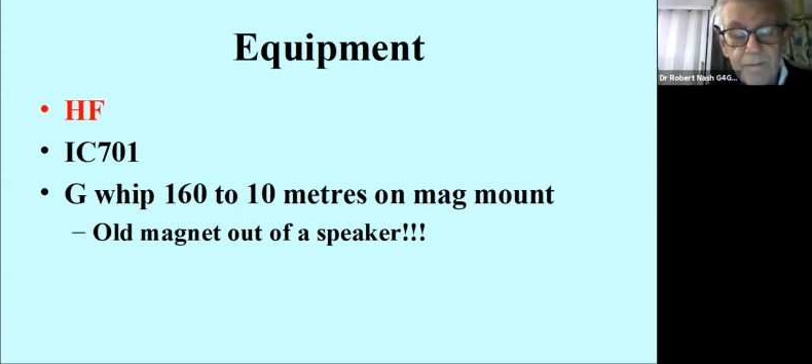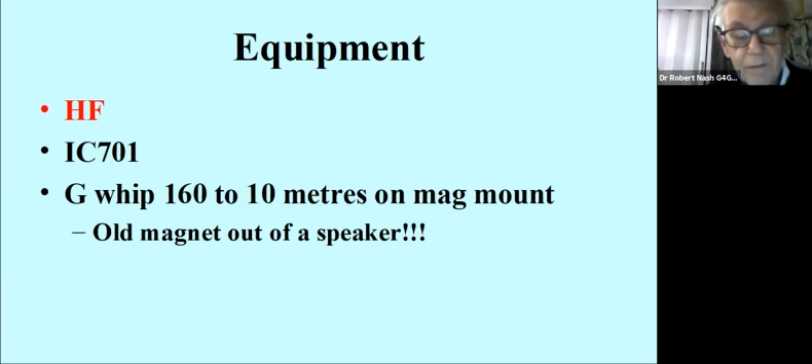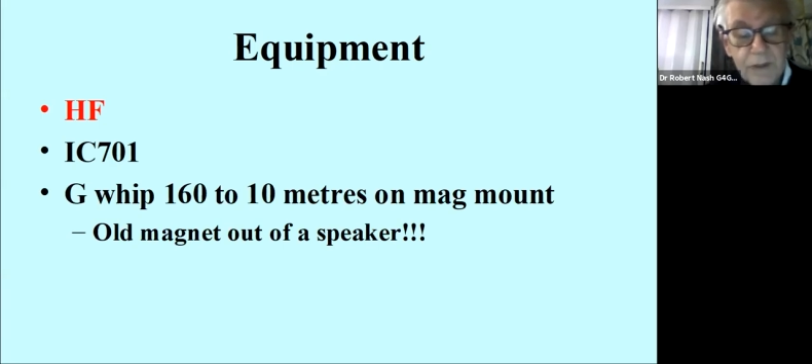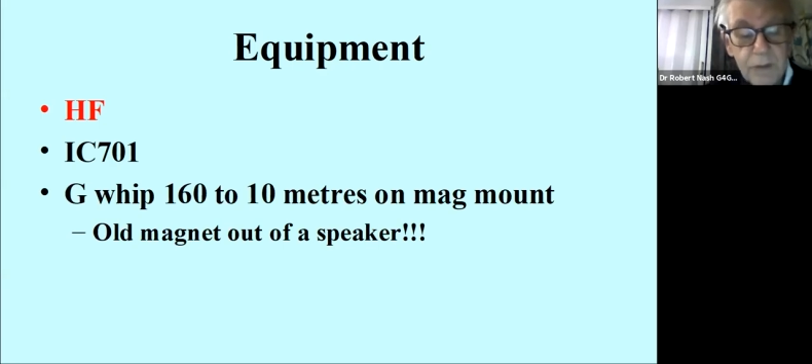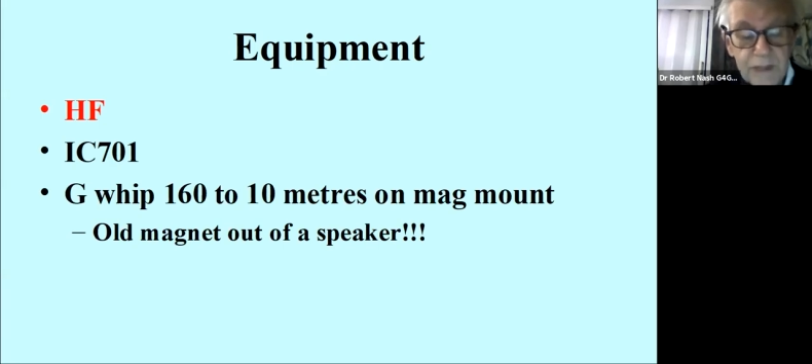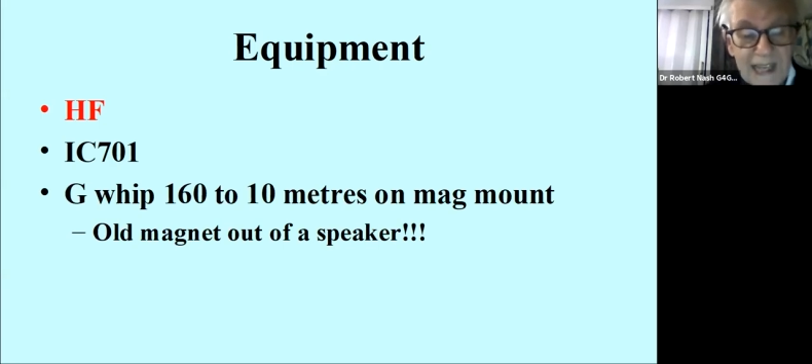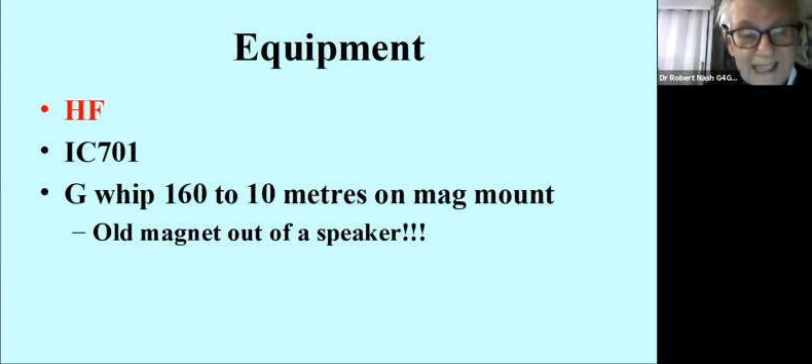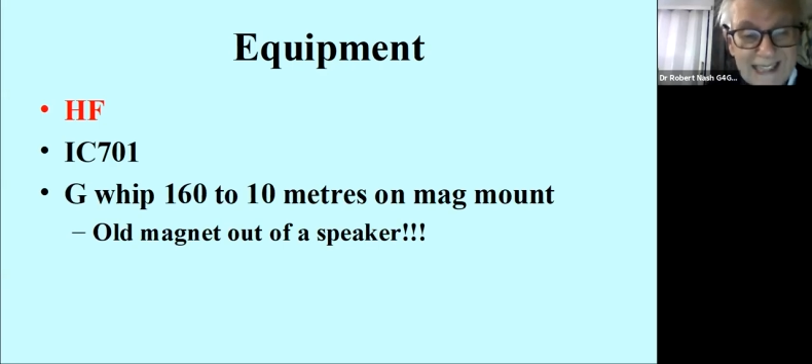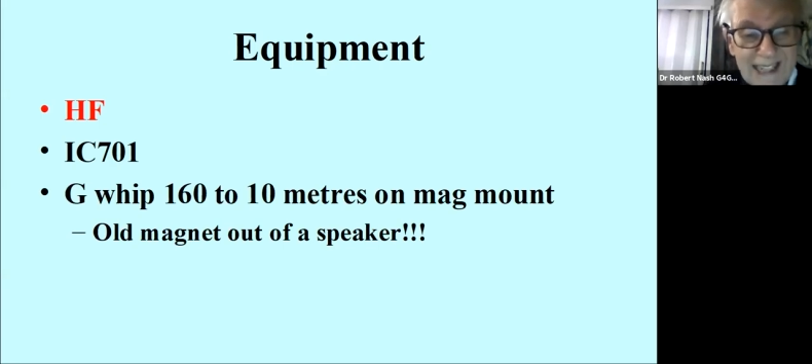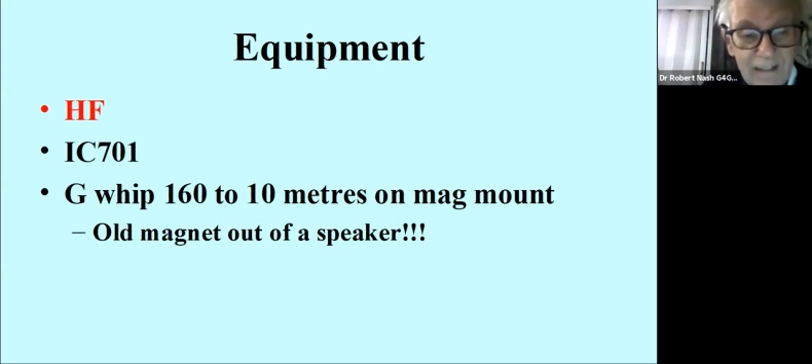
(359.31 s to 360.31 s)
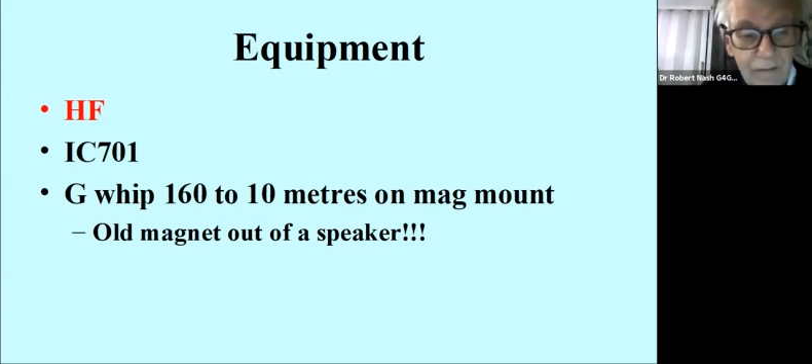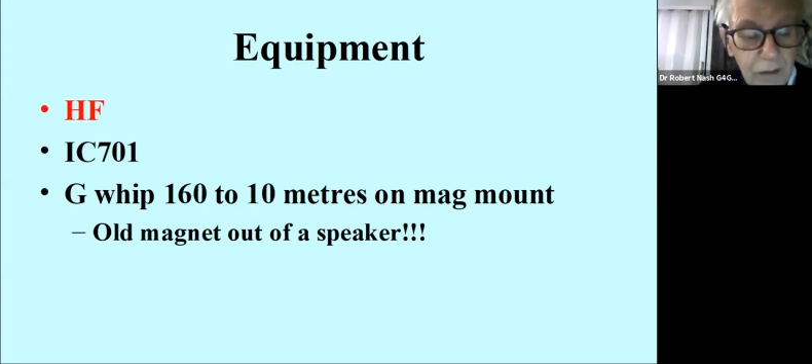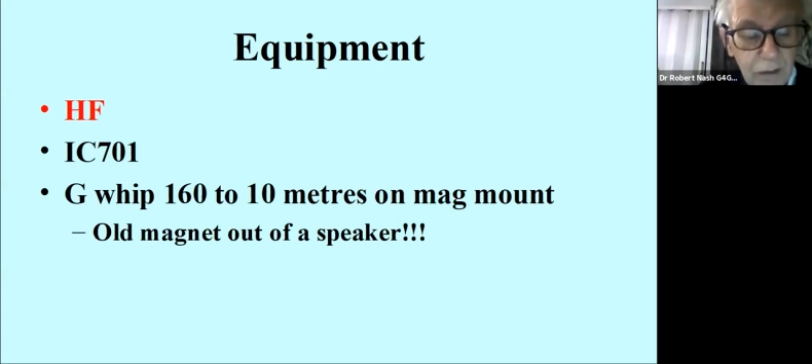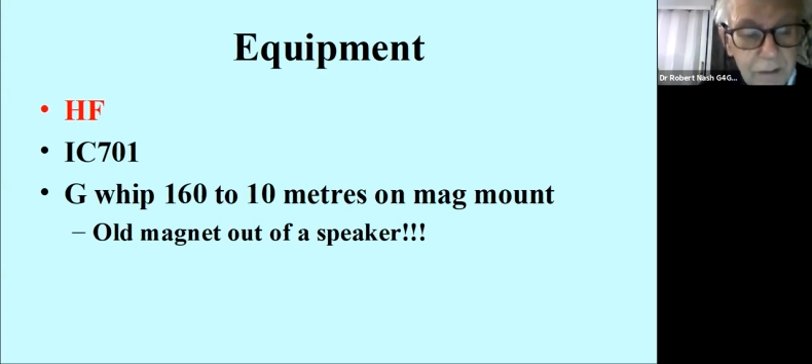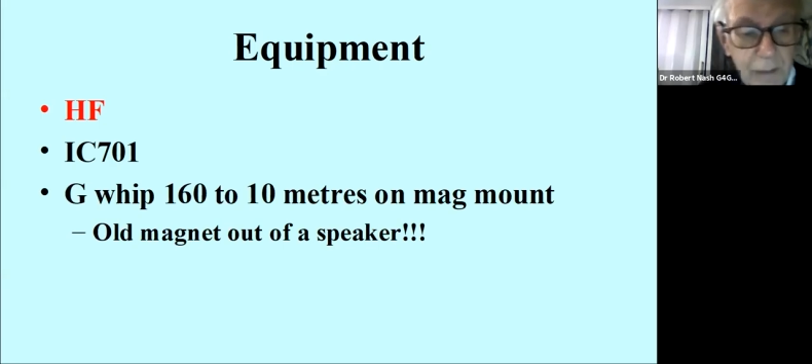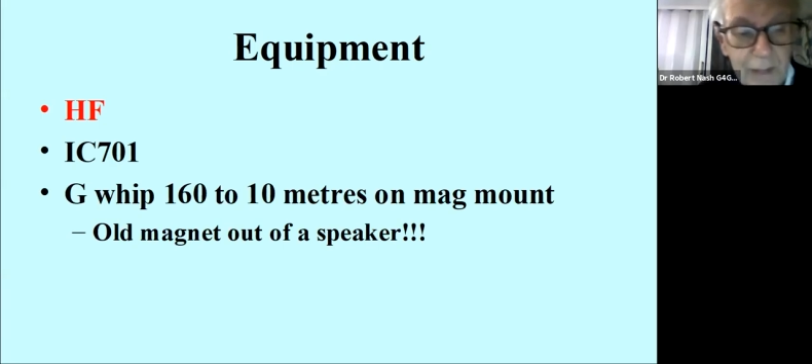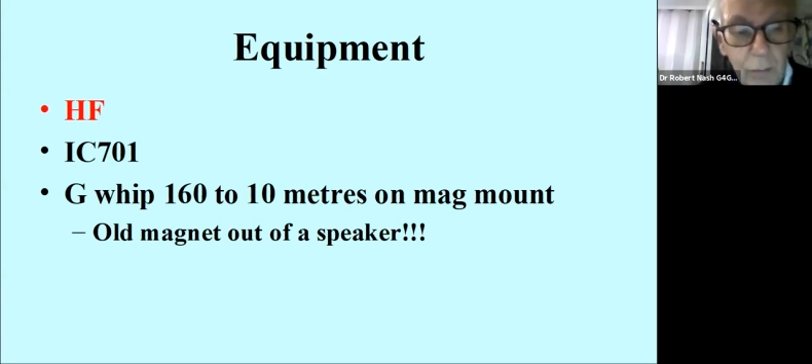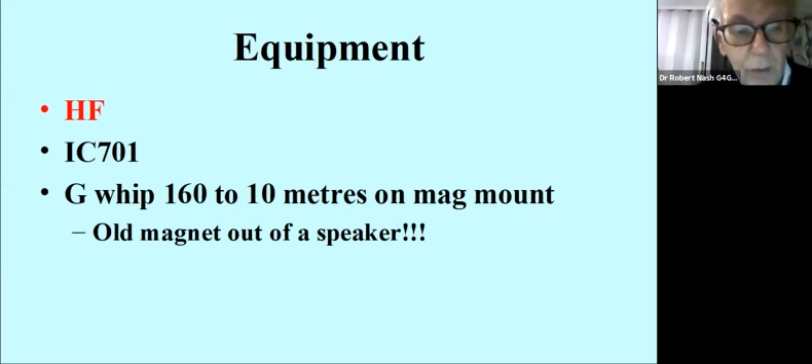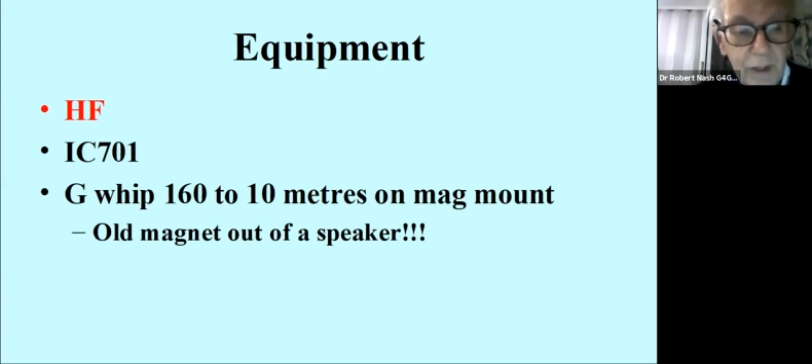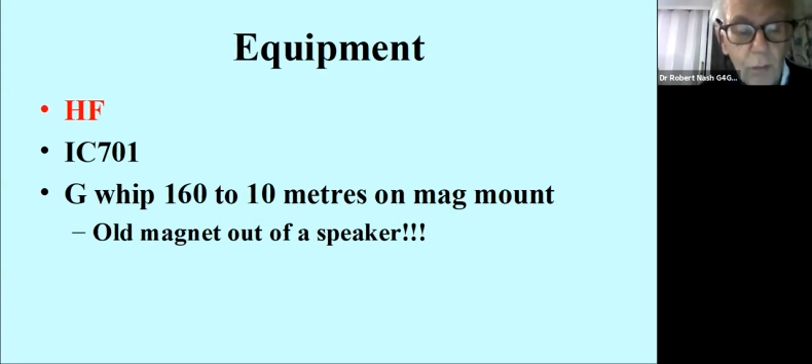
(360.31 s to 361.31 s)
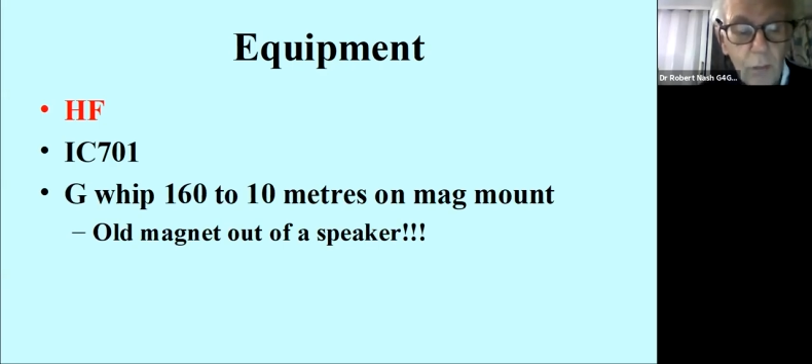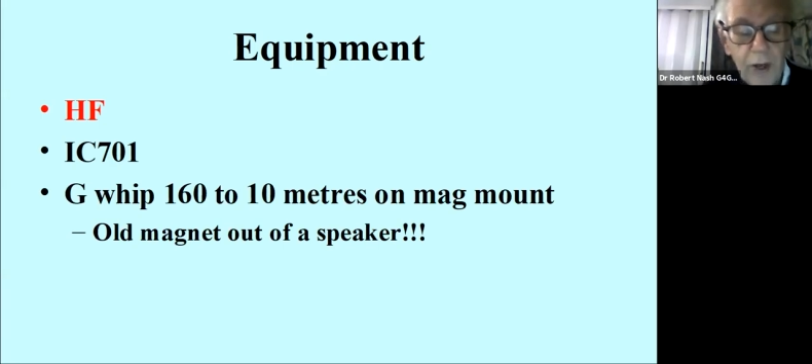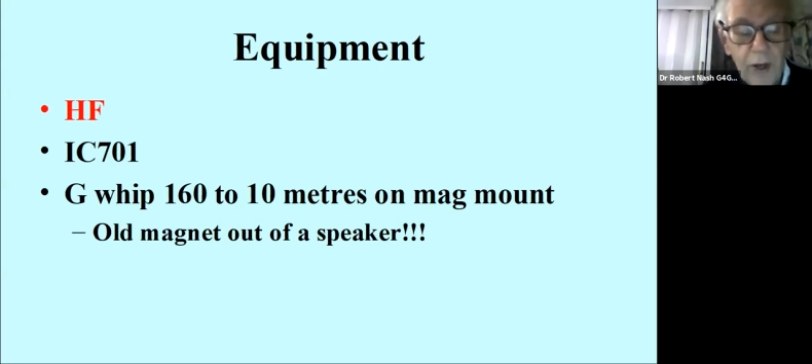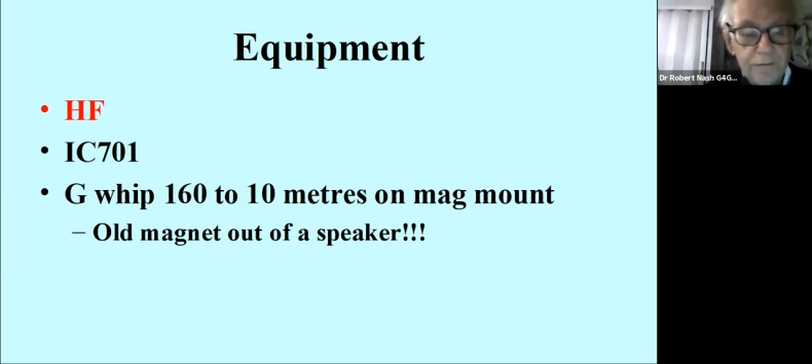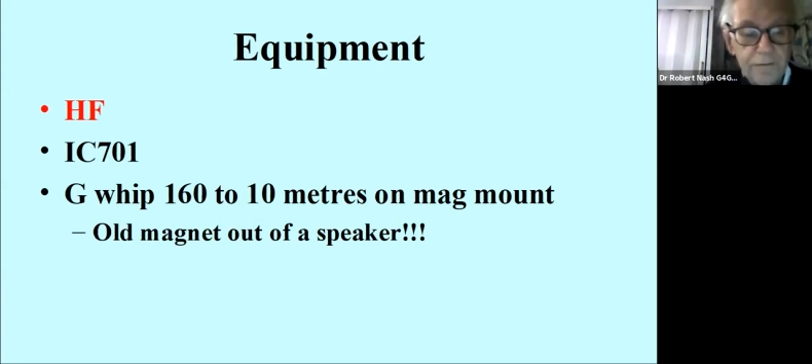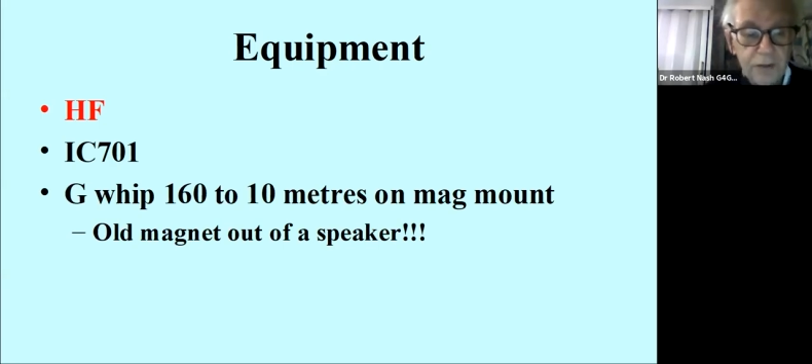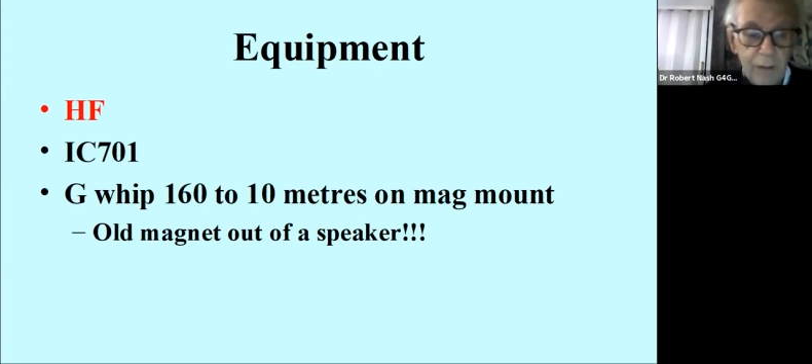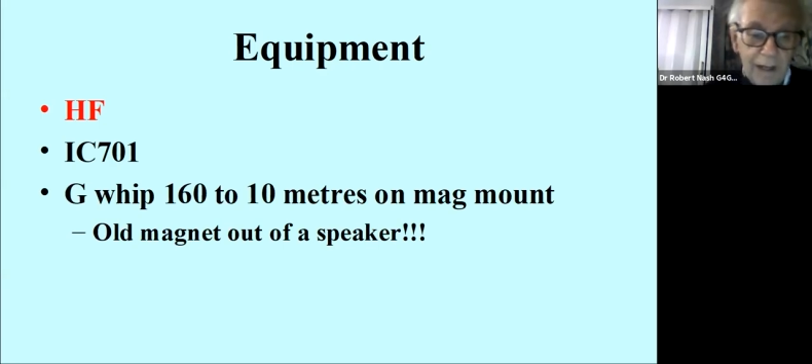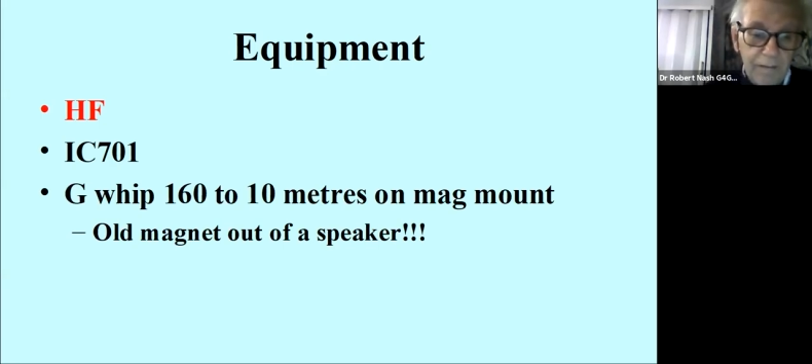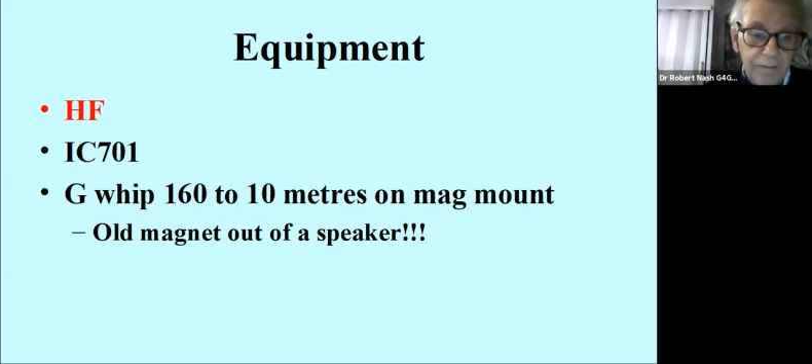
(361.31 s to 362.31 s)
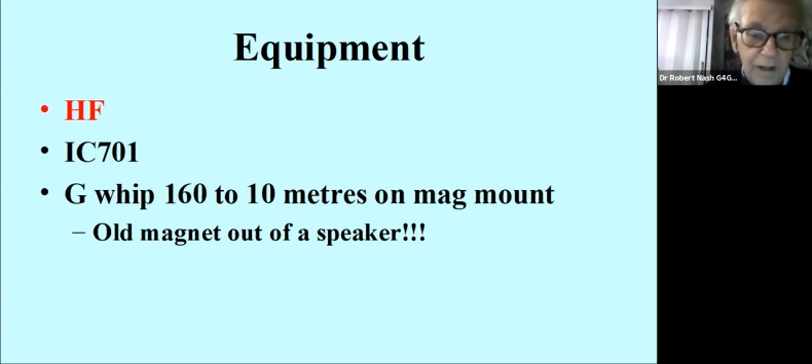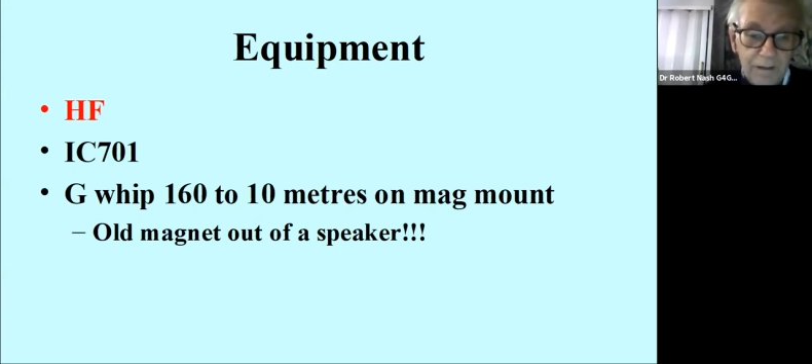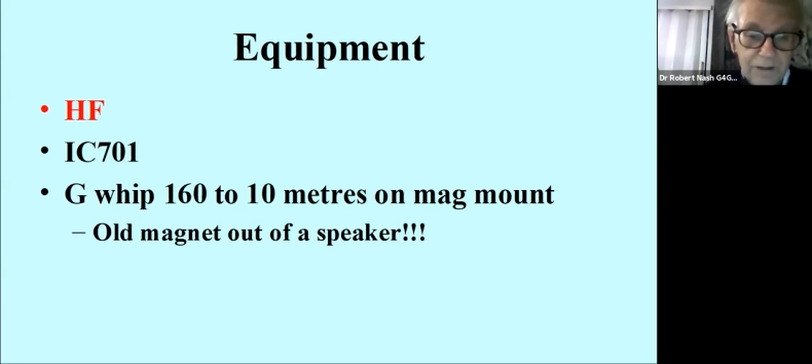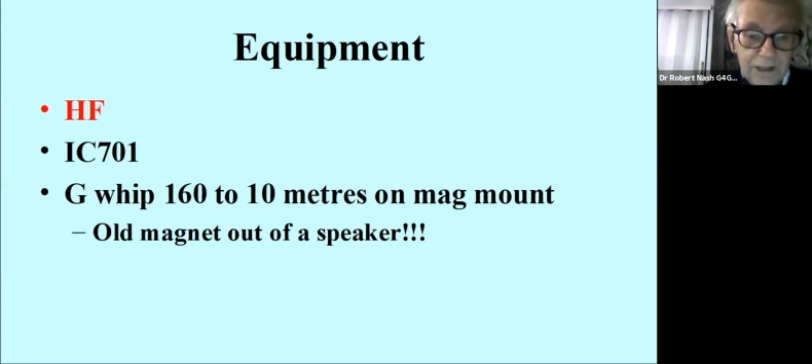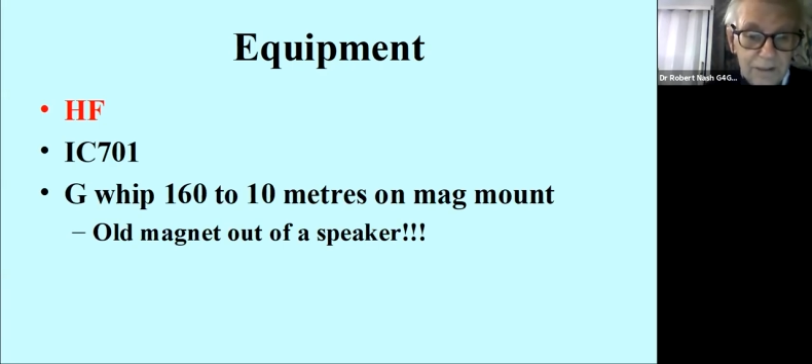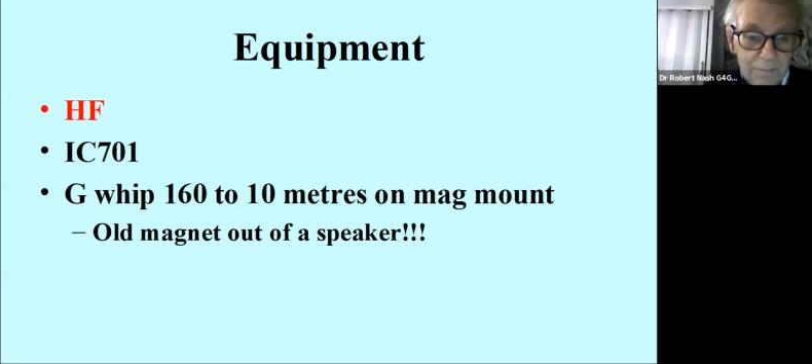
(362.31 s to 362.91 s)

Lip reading: which was 18 volts, but it would run off 12 volts.